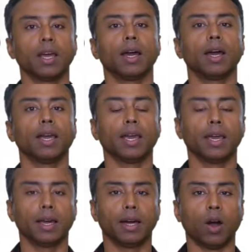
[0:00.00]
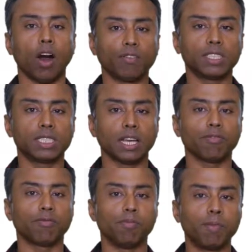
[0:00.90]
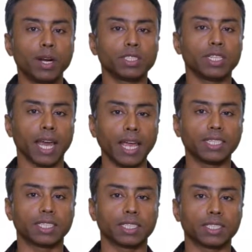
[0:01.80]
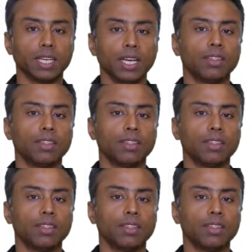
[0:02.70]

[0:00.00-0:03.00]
a off-the-shelf merchant ASICs,